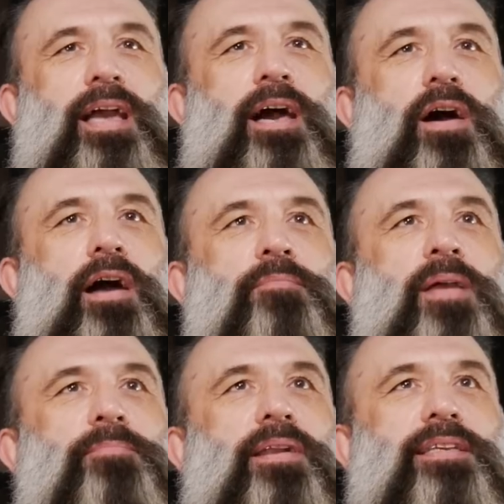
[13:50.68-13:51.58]
I
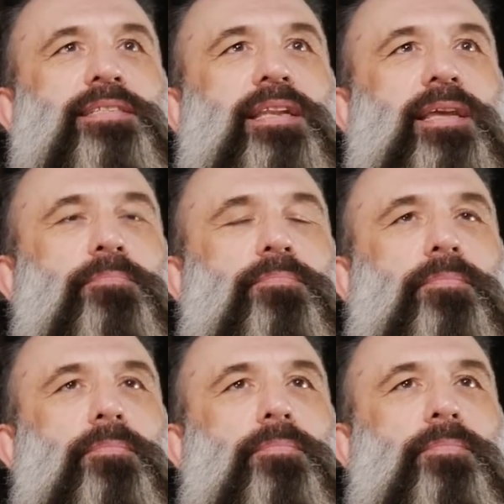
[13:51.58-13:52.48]
remember listening to
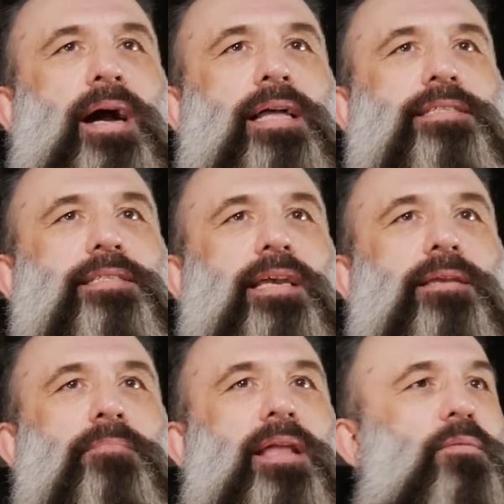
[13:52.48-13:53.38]
bands
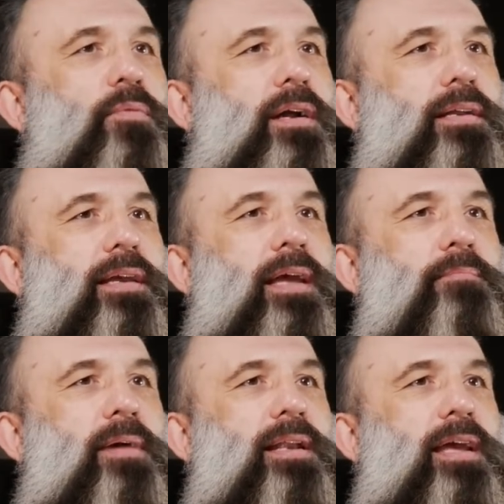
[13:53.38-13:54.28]
like Men at Work
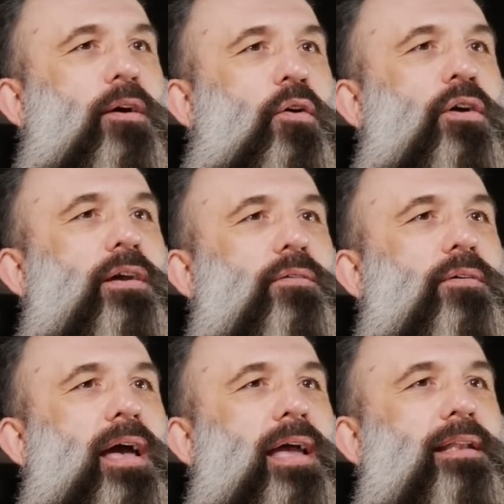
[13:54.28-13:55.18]
and Midnight
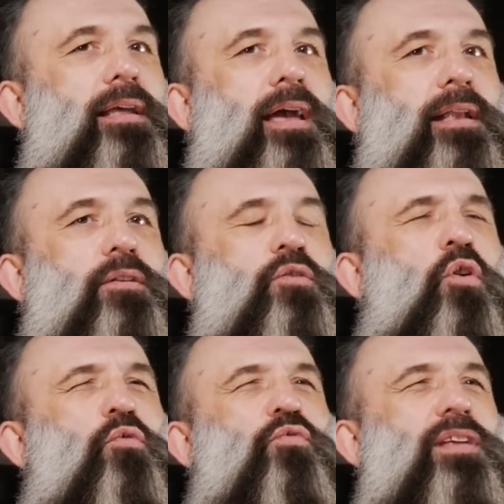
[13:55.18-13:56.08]
Oil and
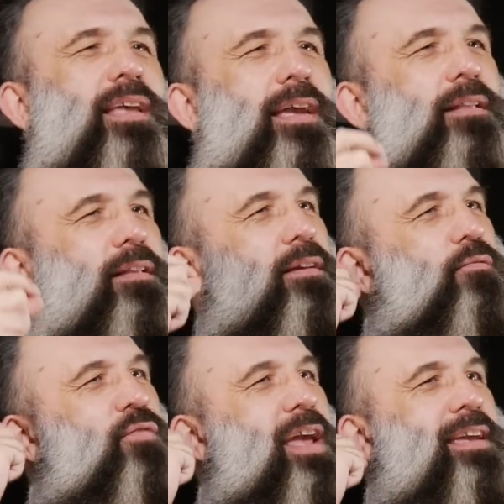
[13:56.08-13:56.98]
not really
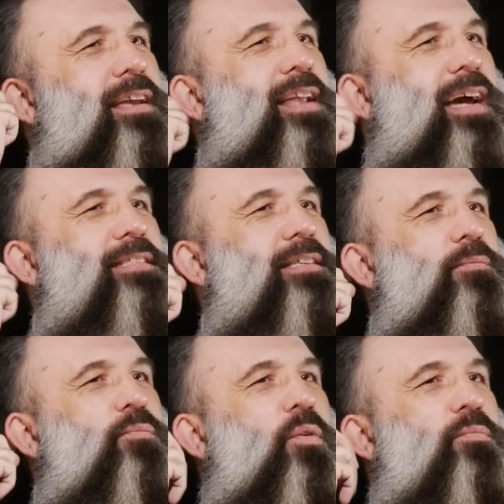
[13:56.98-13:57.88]

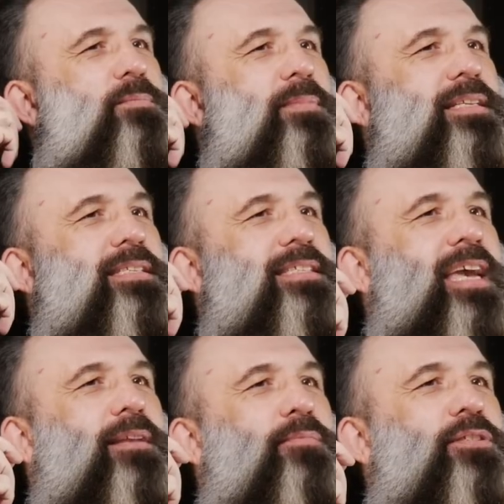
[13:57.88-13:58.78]
recognising what was being
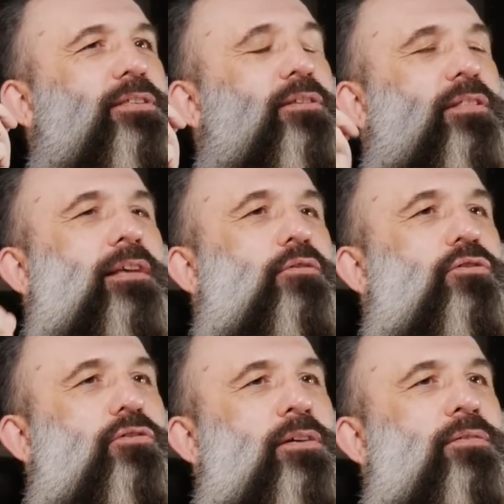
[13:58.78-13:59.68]
said. It was just that they're
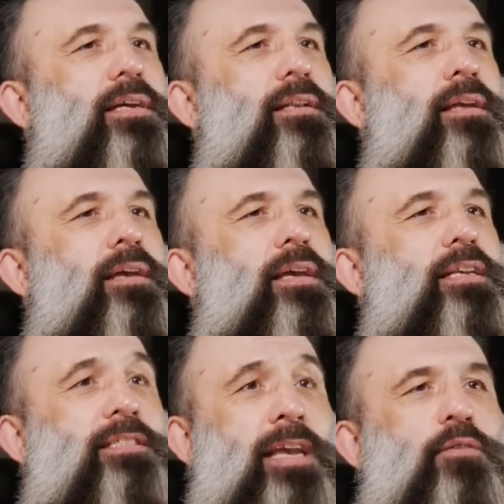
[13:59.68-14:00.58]
Australian,
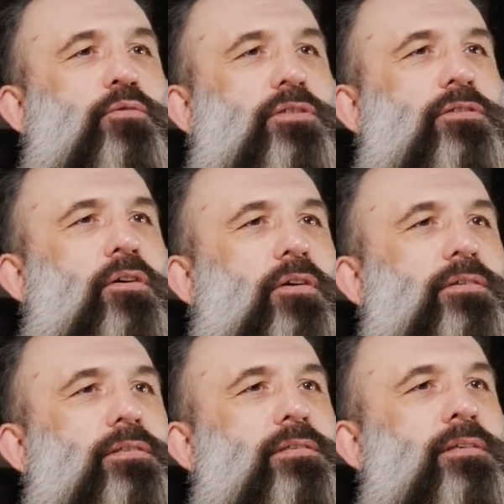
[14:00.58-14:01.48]
singing those
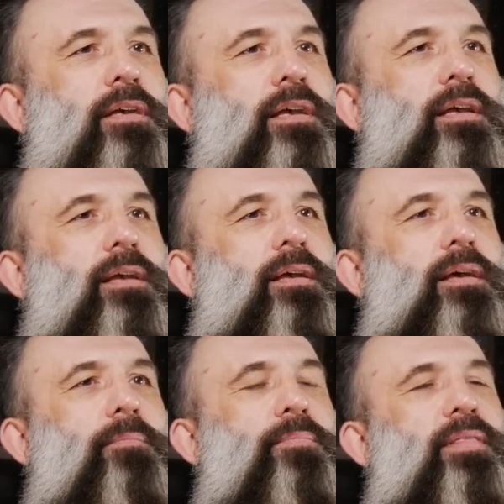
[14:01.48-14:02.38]
songs,
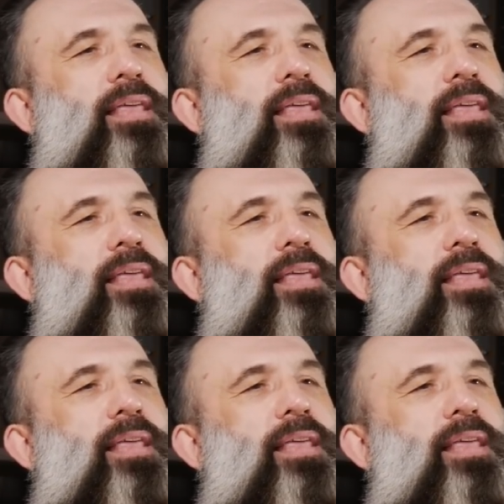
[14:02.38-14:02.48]
but